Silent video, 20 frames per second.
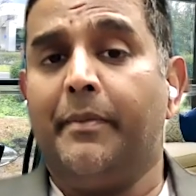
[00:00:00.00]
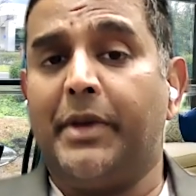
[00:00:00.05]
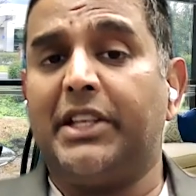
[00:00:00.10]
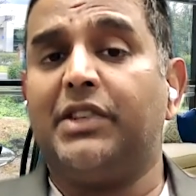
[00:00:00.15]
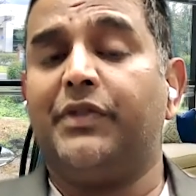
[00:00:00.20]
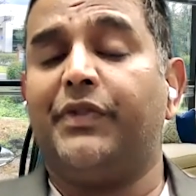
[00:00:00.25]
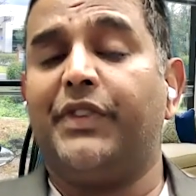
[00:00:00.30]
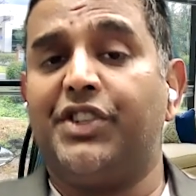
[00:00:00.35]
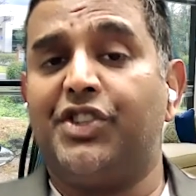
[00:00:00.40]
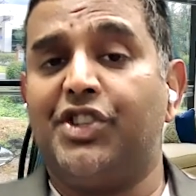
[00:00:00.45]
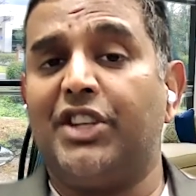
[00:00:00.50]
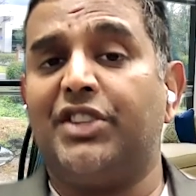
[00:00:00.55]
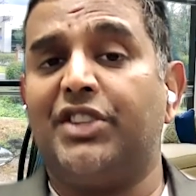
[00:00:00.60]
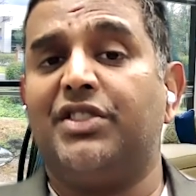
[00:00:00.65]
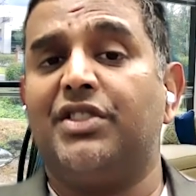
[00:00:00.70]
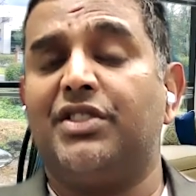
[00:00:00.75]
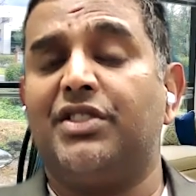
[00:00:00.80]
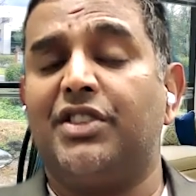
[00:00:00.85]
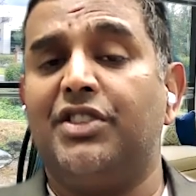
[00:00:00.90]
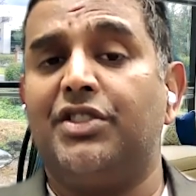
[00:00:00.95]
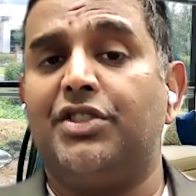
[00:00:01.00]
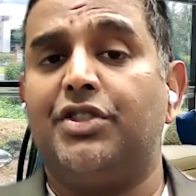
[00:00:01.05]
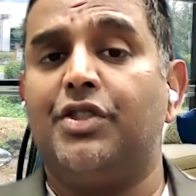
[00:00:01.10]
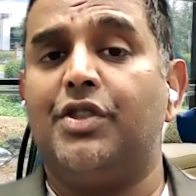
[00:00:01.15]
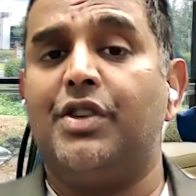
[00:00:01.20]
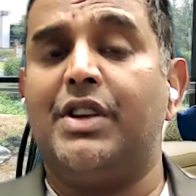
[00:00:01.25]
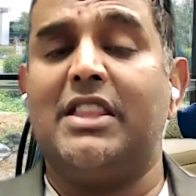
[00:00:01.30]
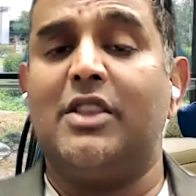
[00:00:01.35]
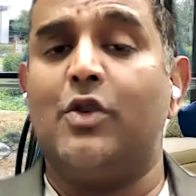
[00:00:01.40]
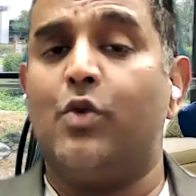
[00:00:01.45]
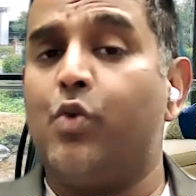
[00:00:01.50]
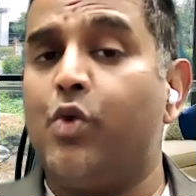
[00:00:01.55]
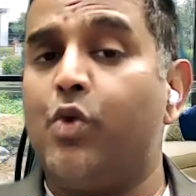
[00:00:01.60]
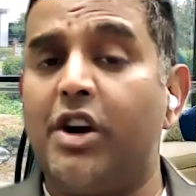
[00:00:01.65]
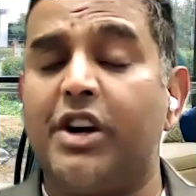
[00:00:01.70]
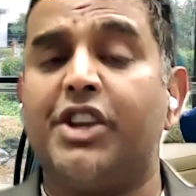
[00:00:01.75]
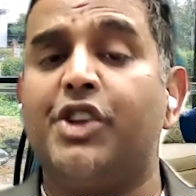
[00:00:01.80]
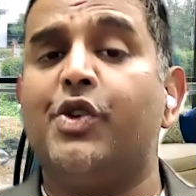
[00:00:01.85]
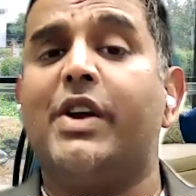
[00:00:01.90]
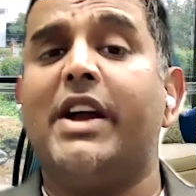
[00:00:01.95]
Pacific Justice Institute and the
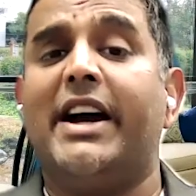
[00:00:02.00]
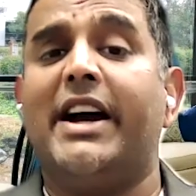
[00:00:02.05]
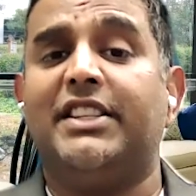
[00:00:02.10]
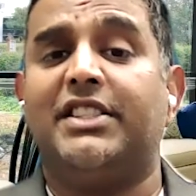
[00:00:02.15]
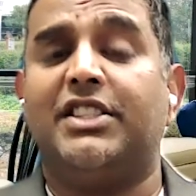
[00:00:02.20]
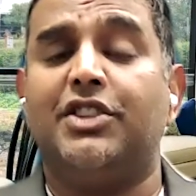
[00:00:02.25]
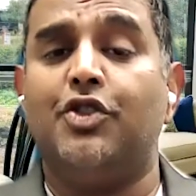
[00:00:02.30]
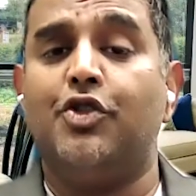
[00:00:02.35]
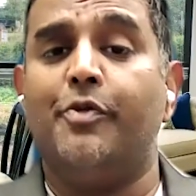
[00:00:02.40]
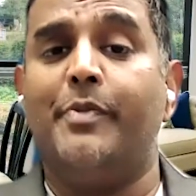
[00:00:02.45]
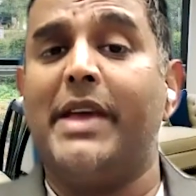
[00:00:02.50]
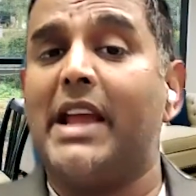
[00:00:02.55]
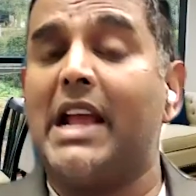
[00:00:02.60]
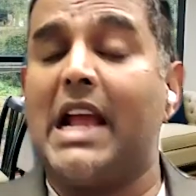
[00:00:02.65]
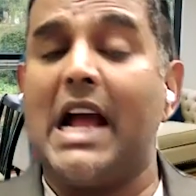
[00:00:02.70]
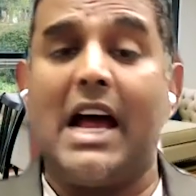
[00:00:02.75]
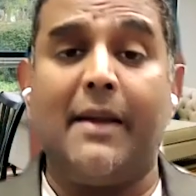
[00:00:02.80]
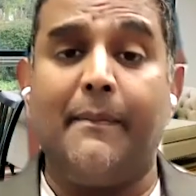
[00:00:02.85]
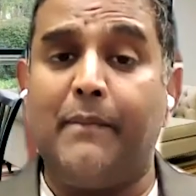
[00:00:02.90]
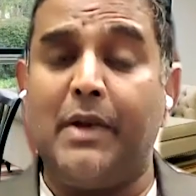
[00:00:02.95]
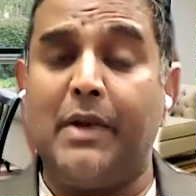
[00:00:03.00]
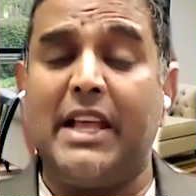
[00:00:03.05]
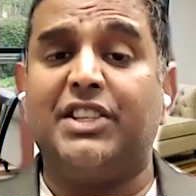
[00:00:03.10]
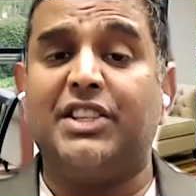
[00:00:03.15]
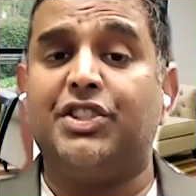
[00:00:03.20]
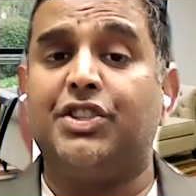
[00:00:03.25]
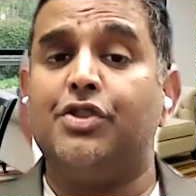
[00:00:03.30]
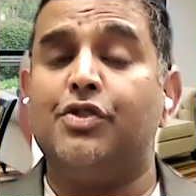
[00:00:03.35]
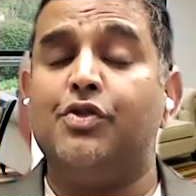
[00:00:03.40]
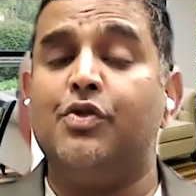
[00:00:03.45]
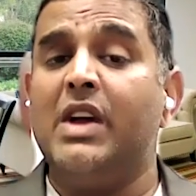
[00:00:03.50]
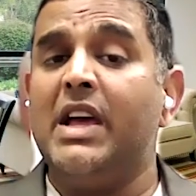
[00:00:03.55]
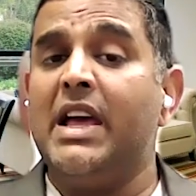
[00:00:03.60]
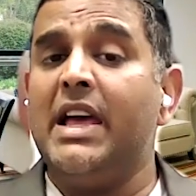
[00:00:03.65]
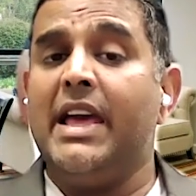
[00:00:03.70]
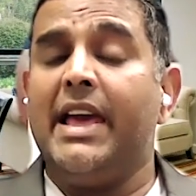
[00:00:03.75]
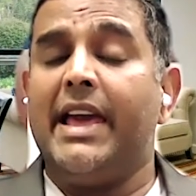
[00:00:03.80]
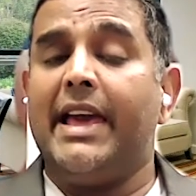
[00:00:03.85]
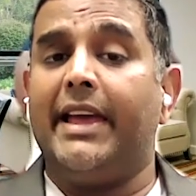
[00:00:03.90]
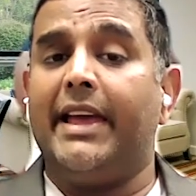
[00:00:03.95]
work you guys do. May God bless you
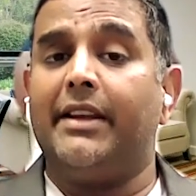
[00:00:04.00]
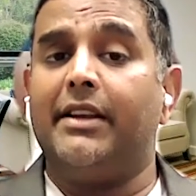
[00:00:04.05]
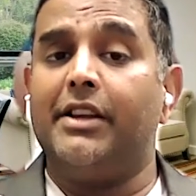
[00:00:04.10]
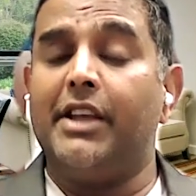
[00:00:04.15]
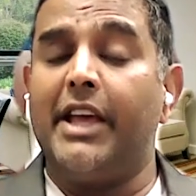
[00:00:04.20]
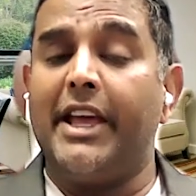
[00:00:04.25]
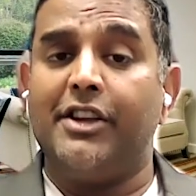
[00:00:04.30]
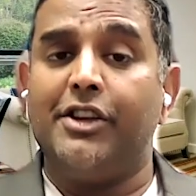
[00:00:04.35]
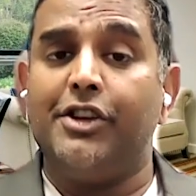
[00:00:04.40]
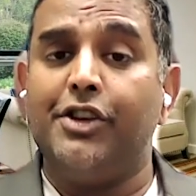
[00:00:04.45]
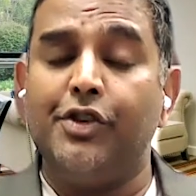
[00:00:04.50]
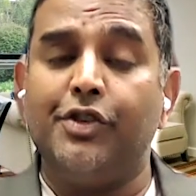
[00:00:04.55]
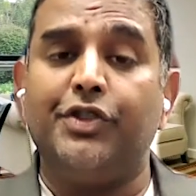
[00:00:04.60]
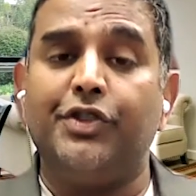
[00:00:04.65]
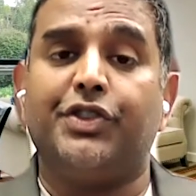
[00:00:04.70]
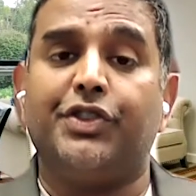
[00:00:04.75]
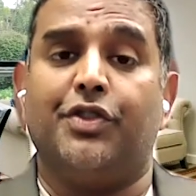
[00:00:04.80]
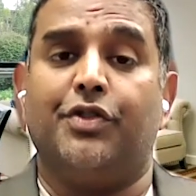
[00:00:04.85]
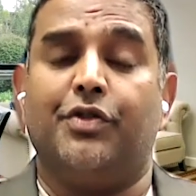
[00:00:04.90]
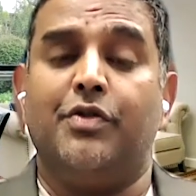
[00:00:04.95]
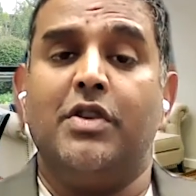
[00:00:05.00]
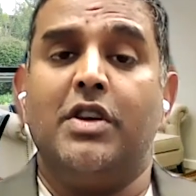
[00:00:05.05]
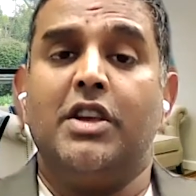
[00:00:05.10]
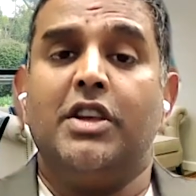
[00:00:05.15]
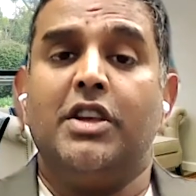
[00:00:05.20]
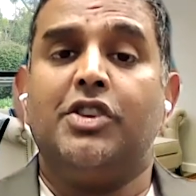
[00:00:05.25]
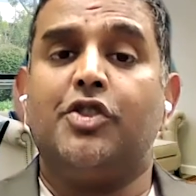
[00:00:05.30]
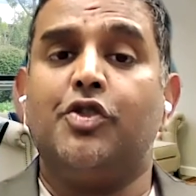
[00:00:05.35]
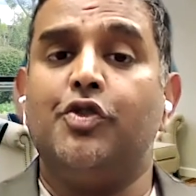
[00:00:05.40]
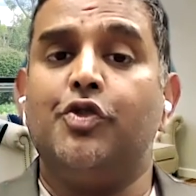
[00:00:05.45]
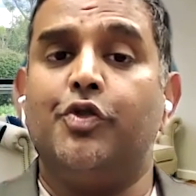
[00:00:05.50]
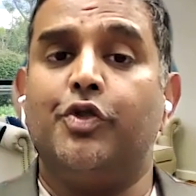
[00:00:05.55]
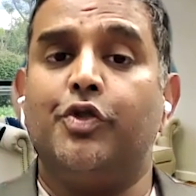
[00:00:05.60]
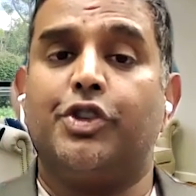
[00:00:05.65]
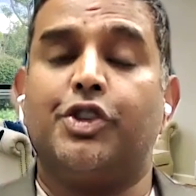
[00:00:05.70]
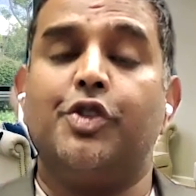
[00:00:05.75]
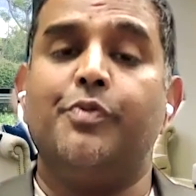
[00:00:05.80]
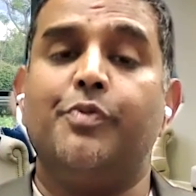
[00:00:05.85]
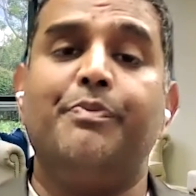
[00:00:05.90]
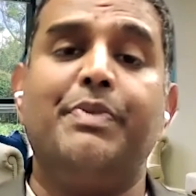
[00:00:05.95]
and use you
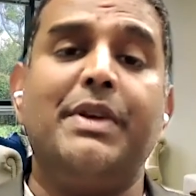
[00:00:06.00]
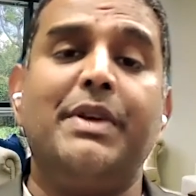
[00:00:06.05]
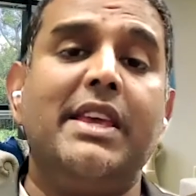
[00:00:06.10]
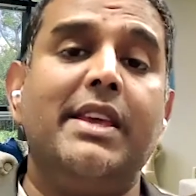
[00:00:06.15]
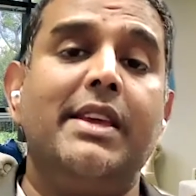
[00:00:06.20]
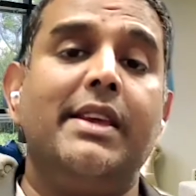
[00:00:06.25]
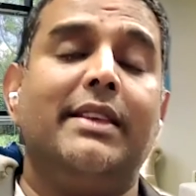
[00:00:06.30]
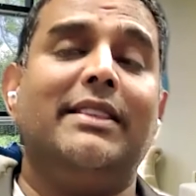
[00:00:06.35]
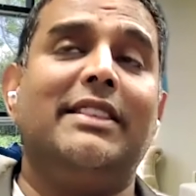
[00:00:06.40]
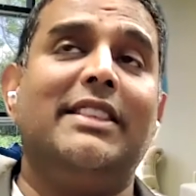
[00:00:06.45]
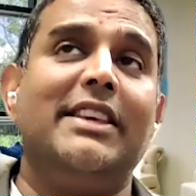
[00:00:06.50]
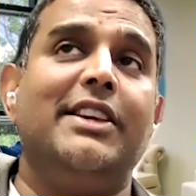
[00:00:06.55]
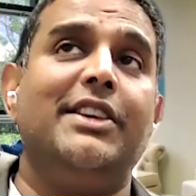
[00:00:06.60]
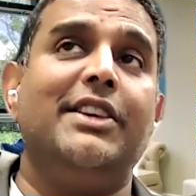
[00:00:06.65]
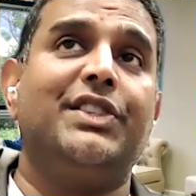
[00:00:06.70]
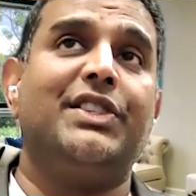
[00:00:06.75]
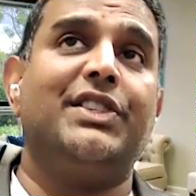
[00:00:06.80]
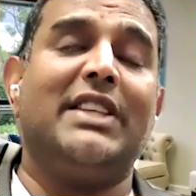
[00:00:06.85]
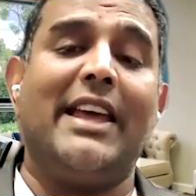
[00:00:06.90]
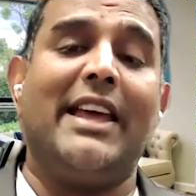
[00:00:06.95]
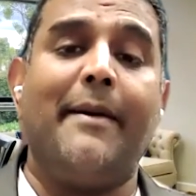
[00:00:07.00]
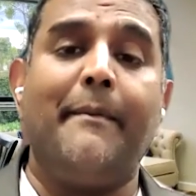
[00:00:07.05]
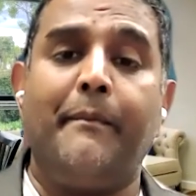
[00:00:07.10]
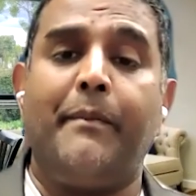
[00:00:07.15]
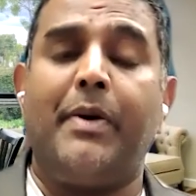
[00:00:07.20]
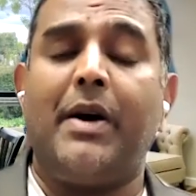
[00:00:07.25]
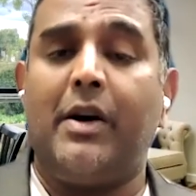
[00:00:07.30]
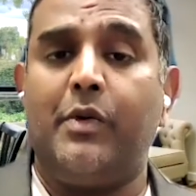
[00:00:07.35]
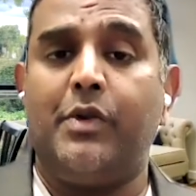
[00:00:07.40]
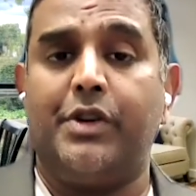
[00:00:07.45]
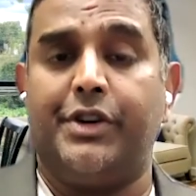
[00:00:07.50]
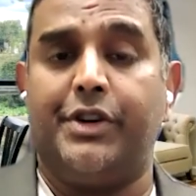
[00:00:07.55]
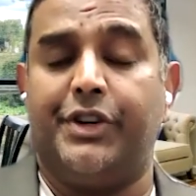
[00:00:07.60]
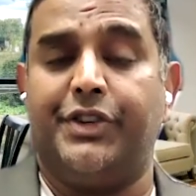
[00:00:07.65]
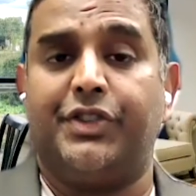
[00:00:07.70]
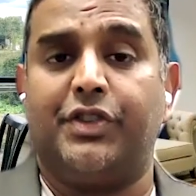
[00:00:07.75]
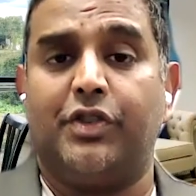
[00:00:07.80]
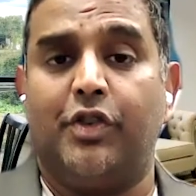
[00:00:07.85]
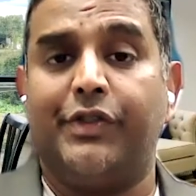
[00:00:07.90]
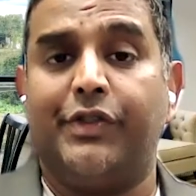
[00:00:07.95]
to be these
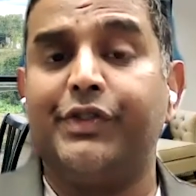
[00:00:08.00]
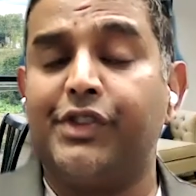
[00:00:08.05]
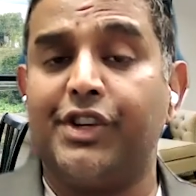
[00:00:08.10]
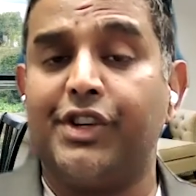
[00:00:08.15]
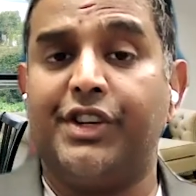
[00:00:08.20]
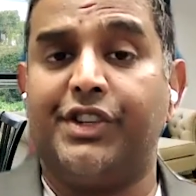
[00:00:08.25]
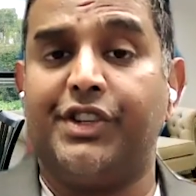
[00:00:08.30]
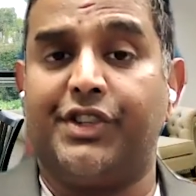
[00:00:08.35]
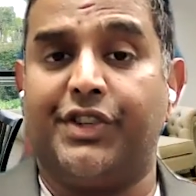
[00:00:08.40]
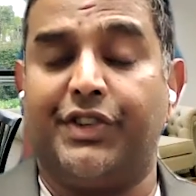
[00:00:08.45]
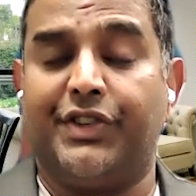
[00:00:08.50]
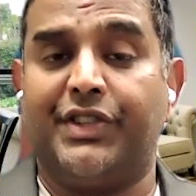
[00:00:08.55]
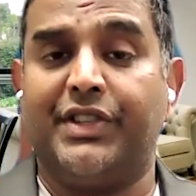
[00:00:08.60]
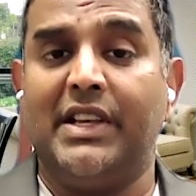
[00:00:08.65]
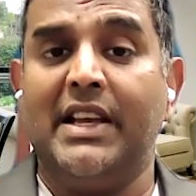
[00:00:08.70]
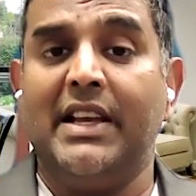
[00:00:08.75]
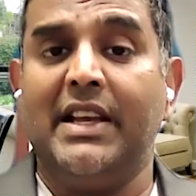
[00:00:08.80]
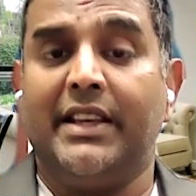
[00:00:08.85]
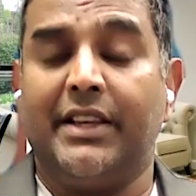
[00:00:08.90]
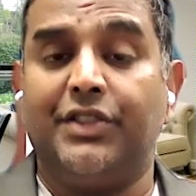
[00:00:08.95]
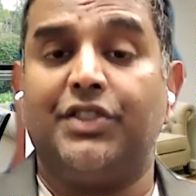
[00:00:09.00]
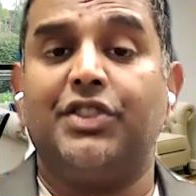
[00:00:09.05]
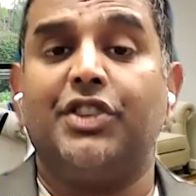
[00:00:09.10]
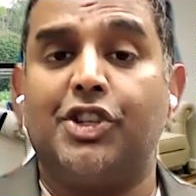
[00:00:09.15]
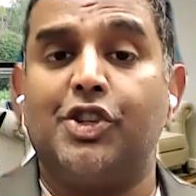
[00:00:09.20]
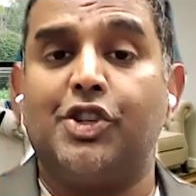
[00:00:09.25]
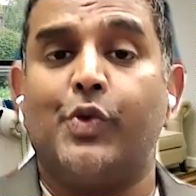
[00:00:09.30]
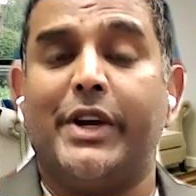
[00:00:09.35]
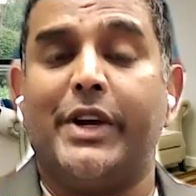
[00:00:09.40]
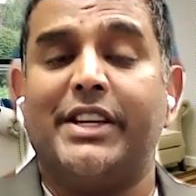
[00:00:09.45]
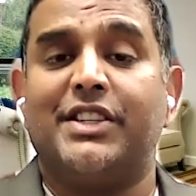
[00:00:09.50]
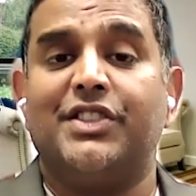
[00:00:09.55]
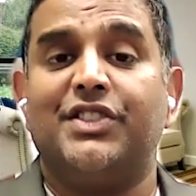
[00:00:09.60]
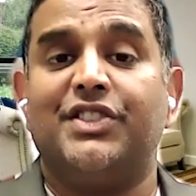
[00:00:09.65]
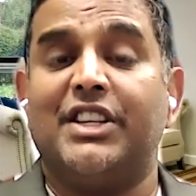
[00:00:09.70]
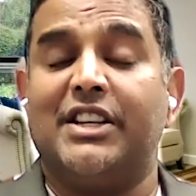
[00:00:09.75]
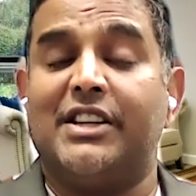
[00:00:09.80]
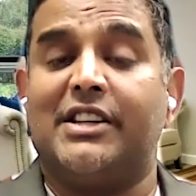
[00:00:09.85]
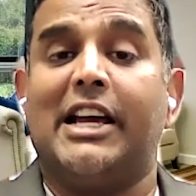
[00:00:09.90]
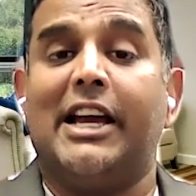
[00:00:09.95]
empowerers of churches in
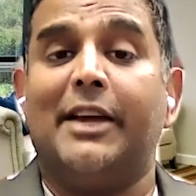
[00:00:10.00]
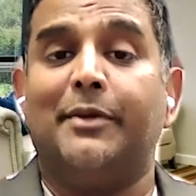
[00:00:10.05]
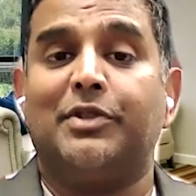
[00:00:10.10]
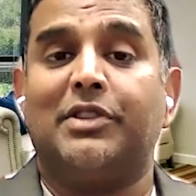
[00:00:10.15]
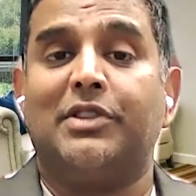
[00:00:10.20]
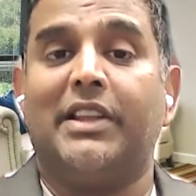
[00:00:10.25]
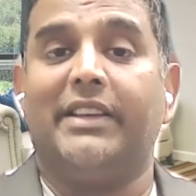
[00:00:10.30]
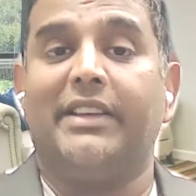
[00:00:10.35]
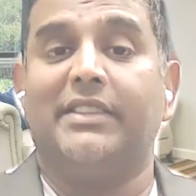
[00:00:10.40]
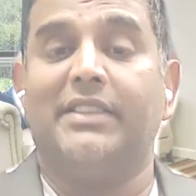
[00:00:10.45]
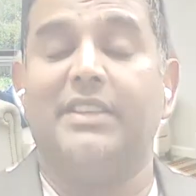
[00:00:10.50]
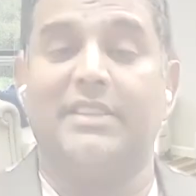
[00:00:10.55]
situations and times like